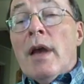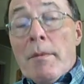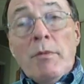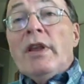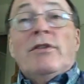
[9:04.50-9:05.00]
I
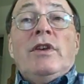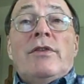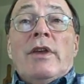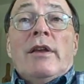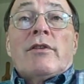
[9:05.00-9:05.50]
mean, we can see
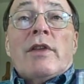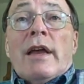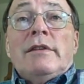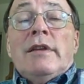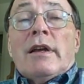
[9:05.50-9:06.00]
things
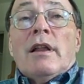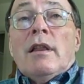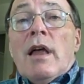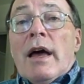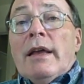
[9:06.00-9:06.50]
like
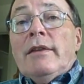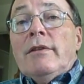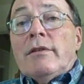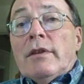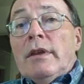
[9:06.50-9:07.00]

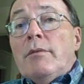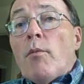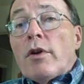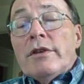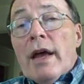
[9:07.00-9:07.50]
declines in
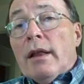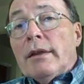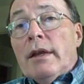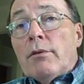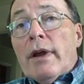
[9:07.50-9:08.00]

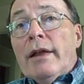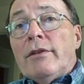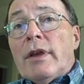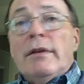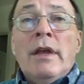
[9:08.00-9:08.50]
mortality
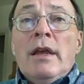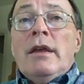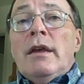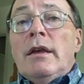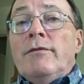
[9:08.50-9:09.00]
rates and
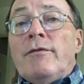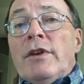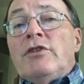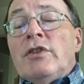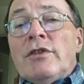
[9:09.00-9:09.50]

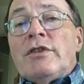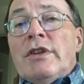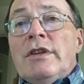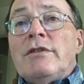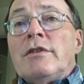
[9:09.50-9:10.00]

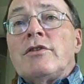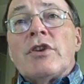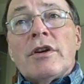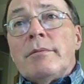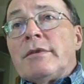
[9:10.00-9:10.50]
efficiencies in
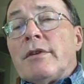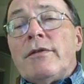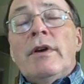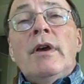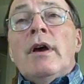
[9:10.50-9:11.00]
terms
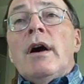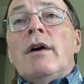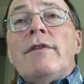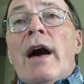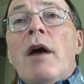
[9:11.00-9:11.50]
of
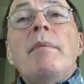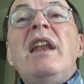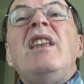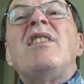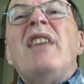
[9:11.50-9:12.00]
how
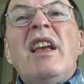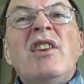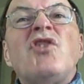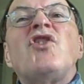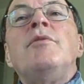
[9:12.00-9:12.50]
many
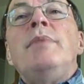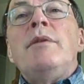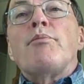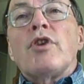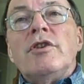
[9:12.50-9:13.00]
things could be
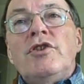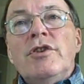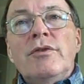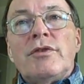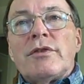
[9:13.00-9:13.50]

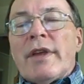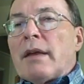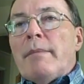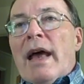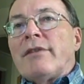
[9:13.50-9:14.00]
produced,
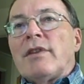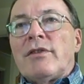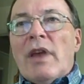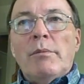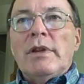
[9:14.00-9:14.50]
like mass
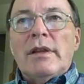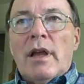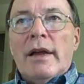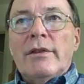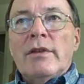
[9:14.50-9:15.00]
assembly
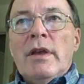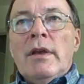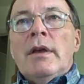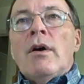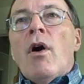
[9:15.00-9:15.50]
lines.
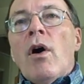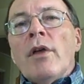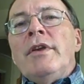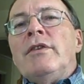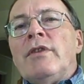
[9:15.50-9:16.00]

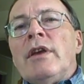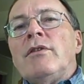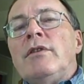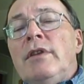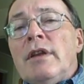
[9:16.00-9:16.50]
All these
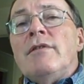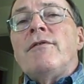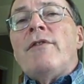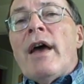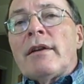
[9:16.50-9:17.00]
things did in
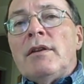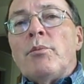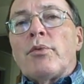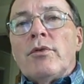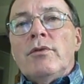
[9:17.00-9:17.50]
fact
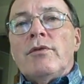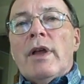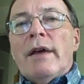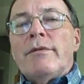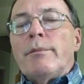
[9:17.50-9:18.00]
improve
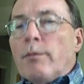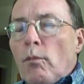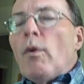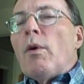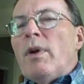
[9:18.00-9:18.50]
life.
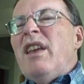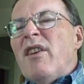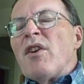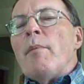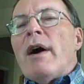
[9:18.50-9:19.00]
What we
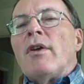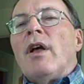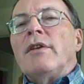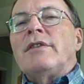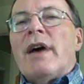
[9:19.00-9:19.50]
hear about
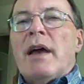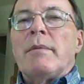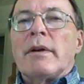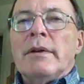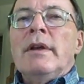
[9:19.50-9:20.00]
all the
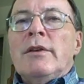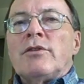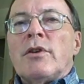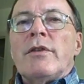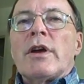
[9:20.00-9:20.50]
time are
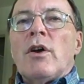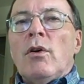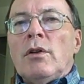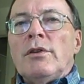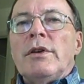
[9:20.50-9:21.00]
sort of the
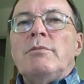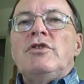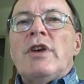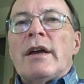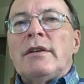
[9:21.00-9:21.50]
cold,
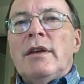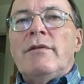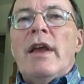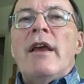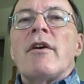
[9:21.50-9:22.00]

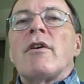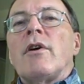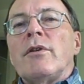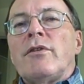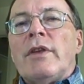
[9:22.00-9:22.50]
objective
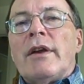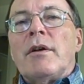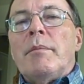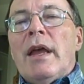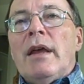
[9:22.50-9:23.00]
errors that
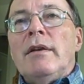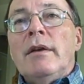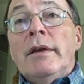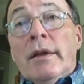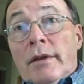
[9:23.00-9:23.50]
are made.
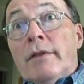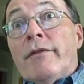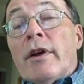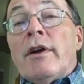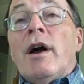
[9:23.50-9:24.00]
And
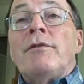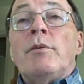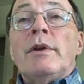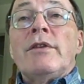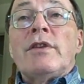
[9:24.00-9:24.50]
very often
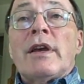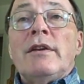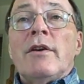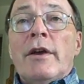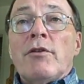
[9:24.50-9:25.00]
when a
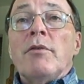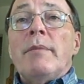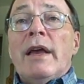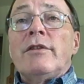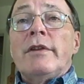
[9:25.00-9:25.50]
secondary group
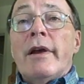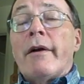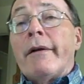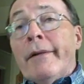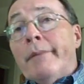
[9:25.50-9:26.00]
makes an
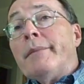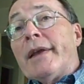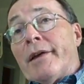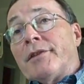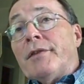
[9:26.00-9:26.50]
error,
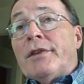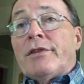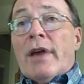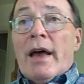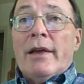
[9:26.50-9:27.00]
because of its
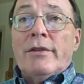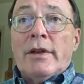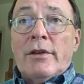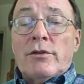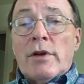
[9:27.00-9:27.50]
size
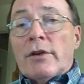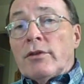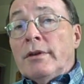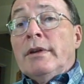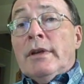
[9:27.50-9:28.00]
and its
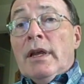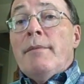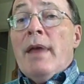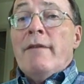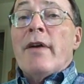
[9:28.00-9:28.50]
structure, it
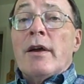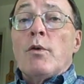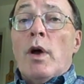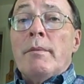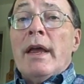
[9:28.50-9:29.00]
may very
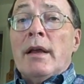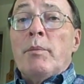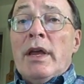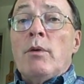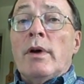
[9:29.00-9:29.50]
well make a
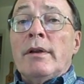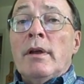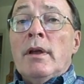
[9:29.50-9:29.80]
big one.